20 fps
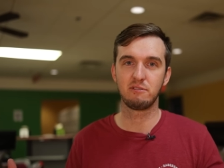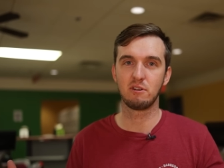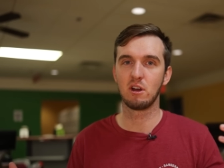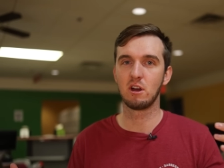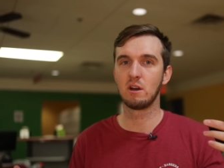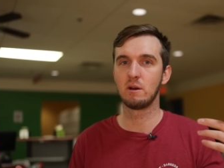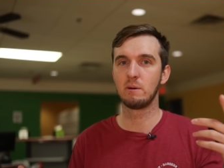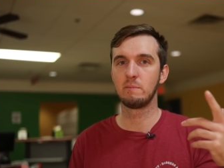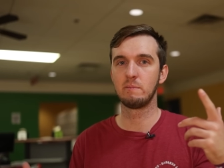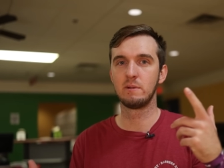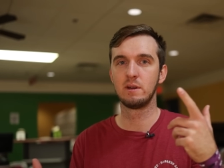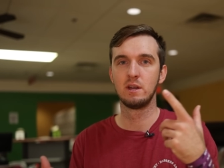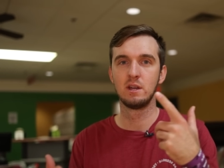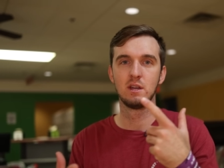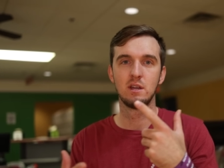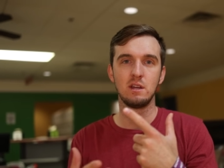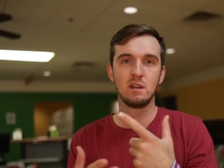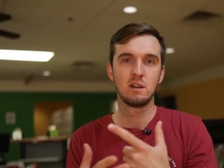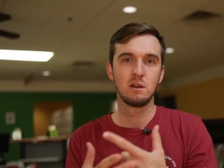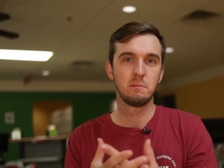from
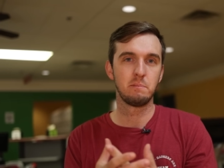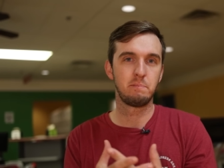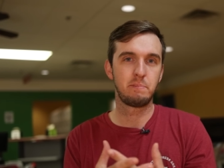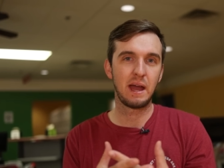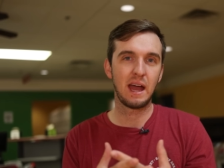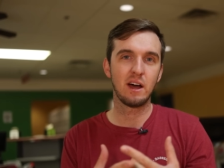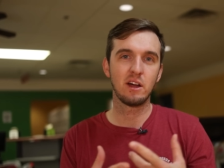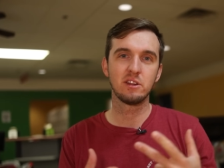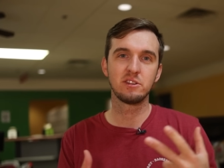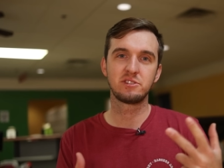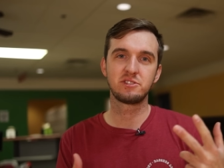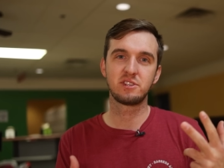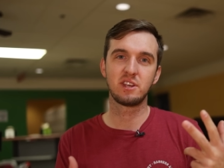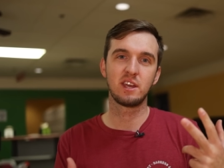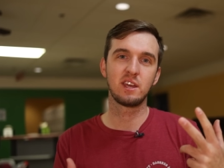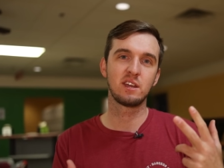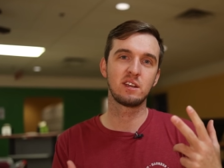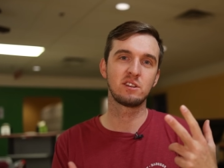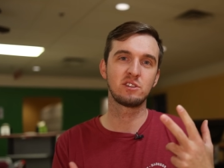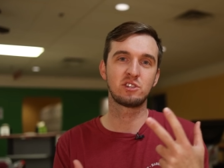
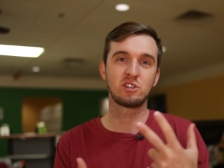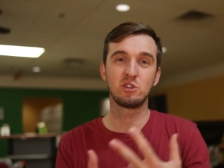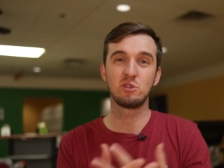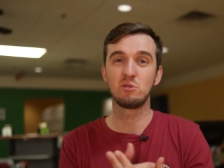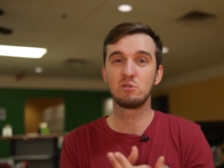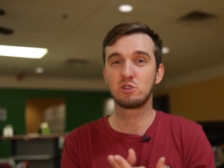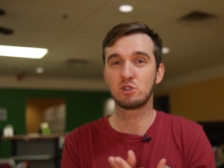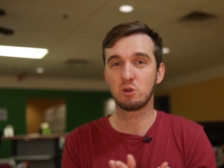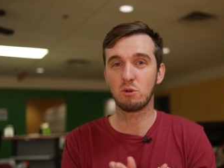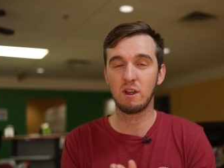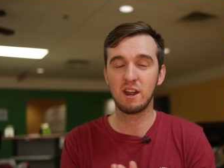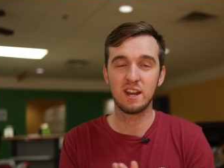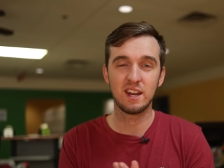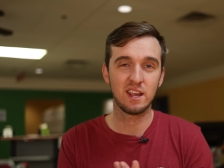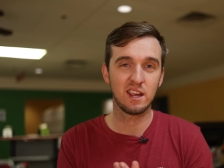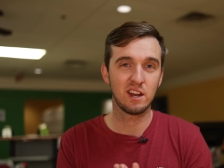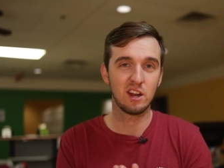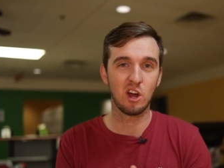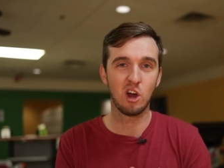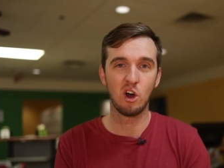balancing to
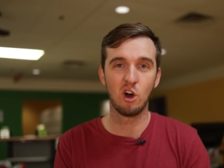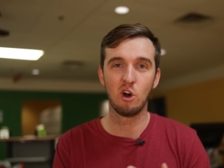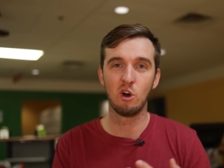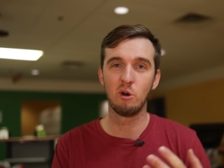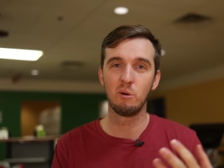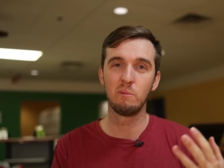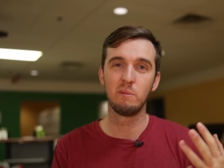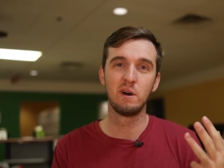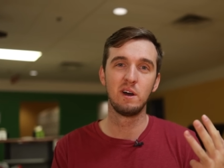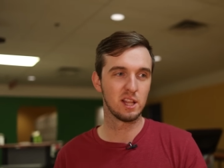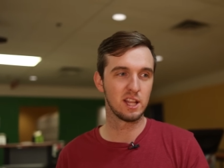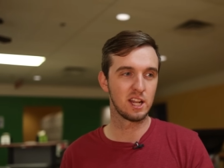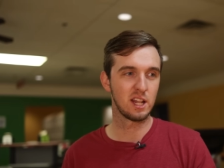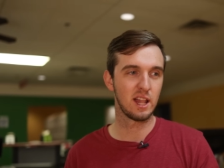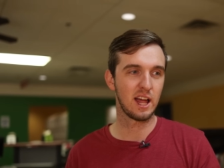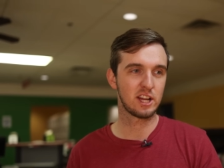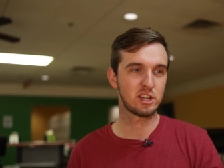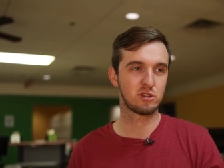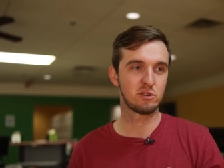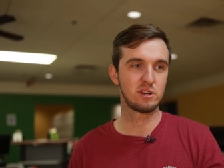training at home, a
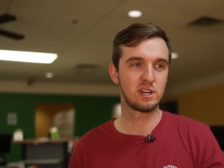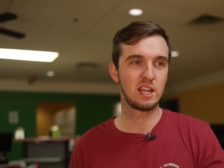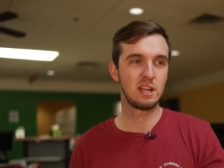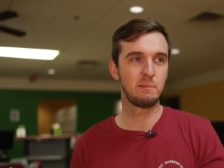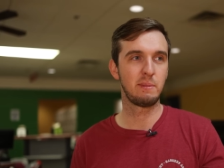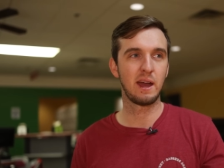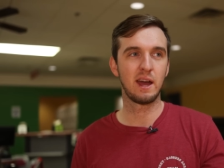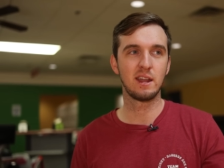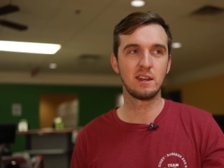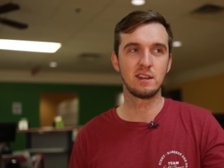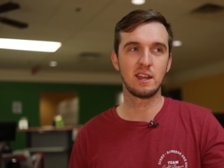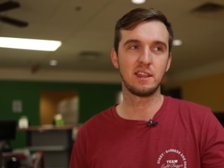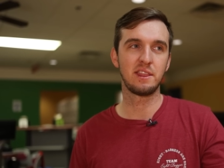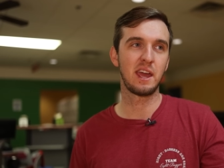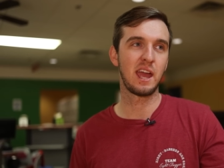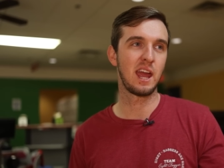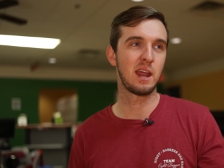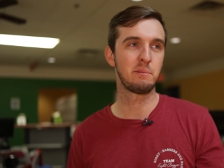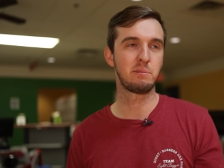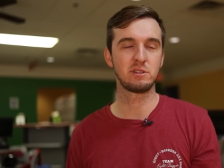little extra knee bend and the
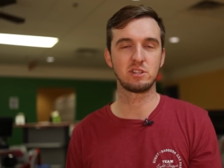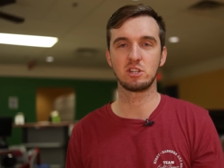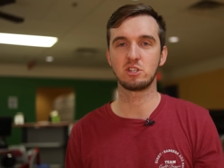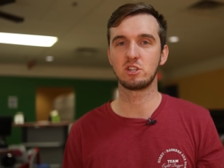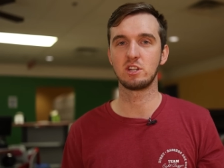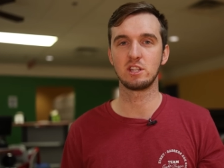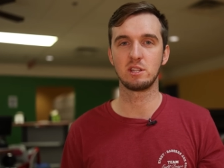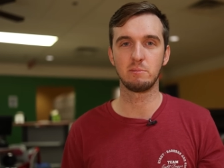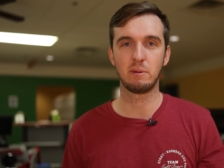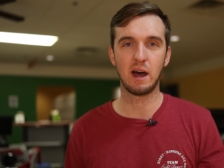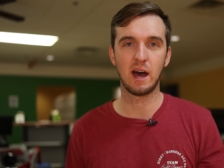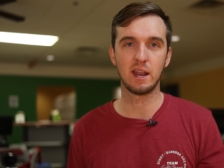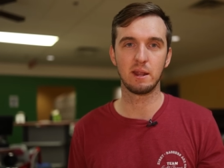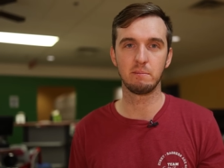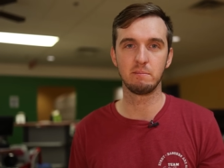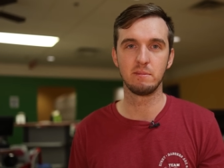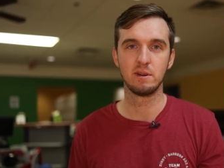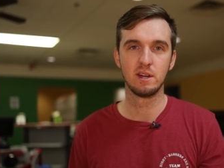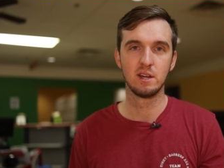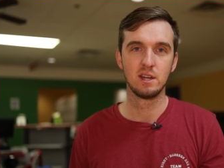hand position at the
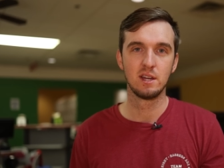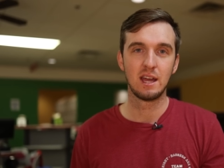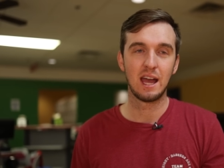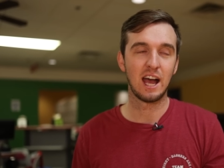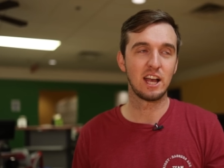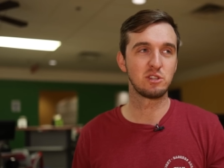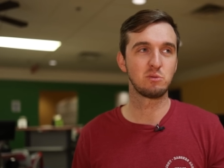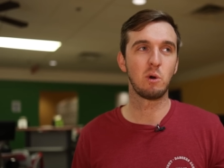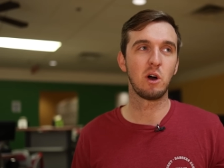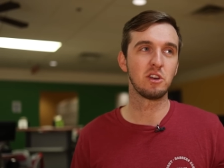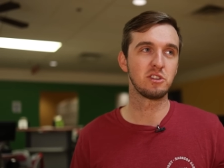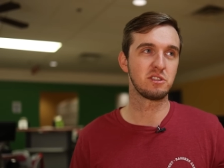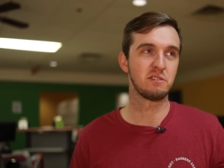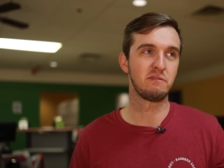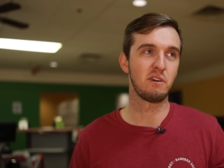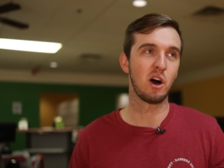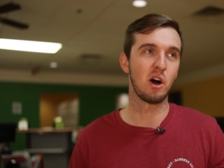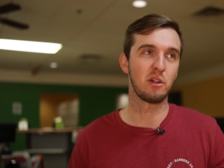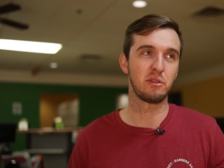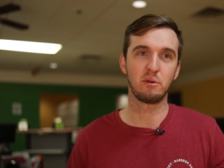bottom, as well as the
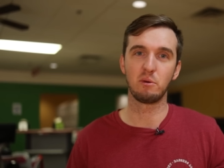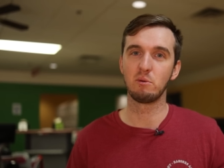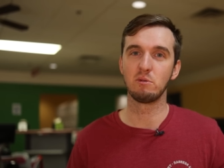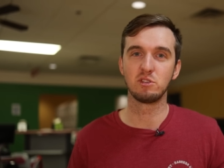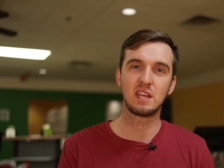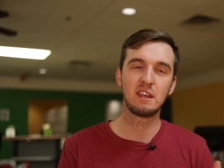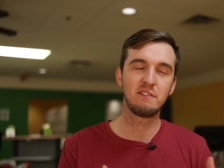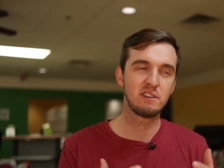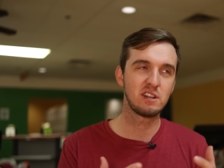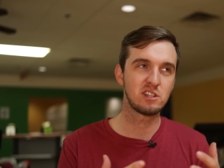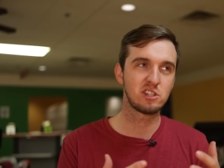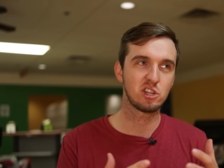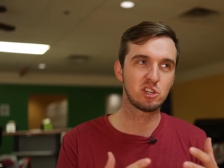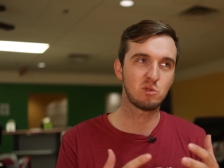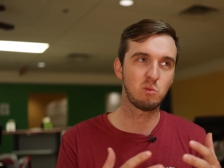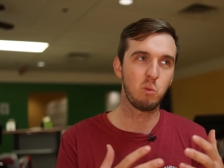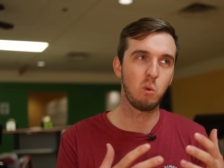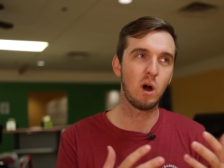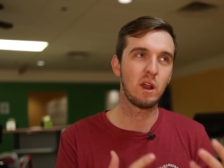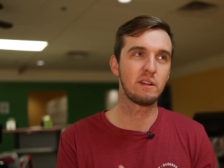follow through. Even
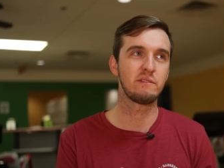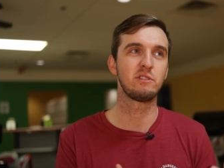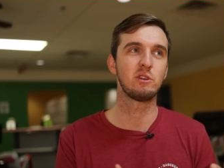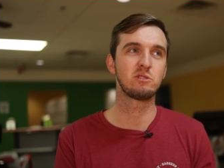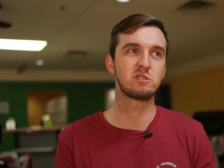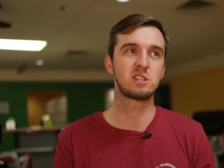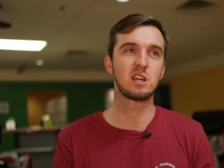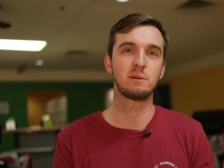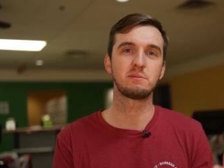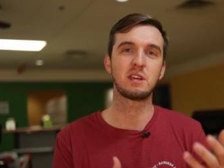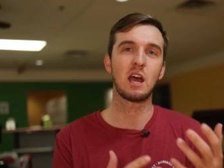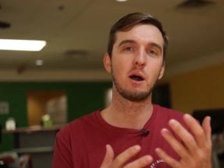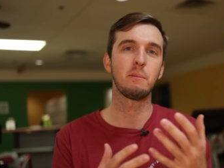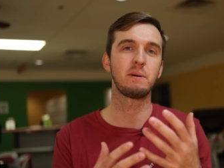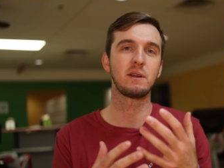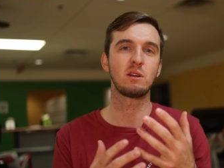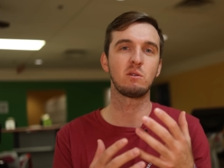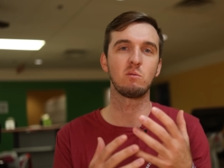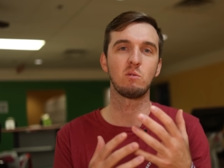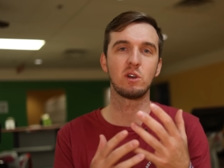just one of those tips
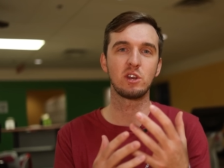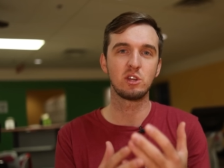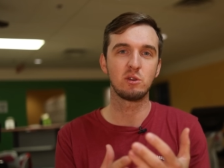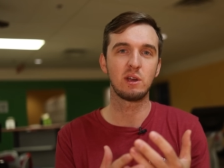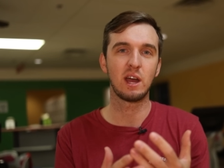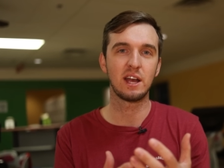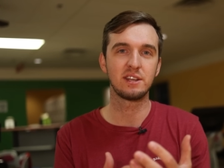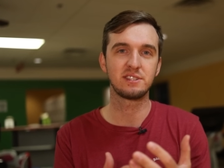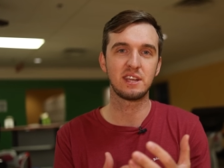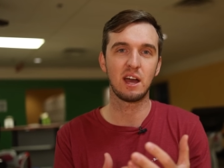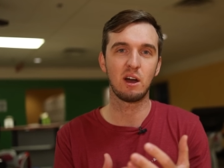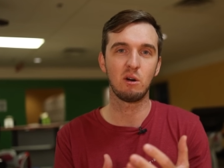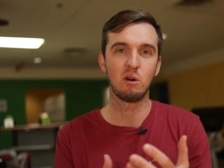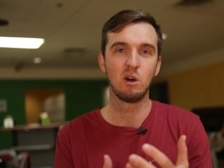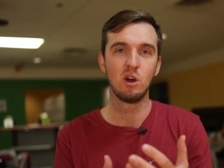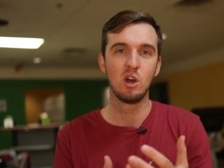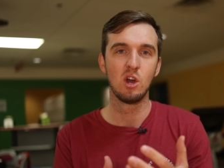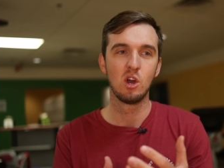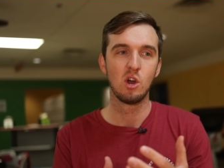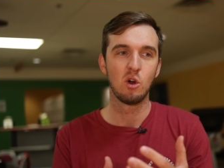helping one of you guys out
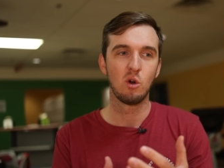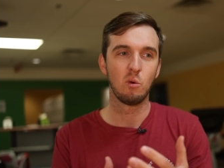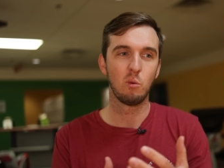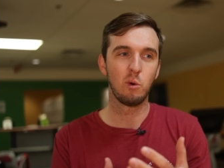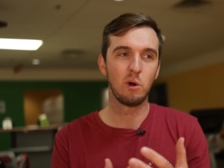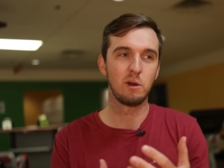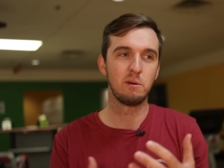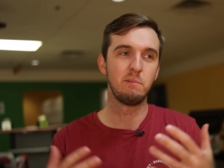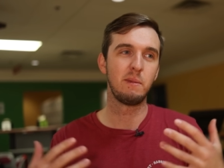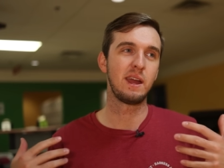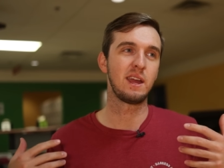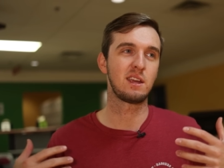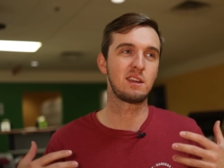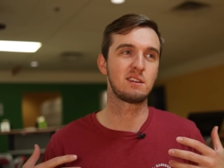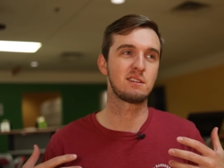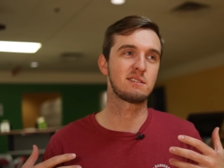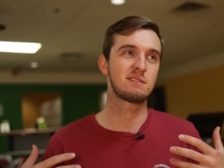would make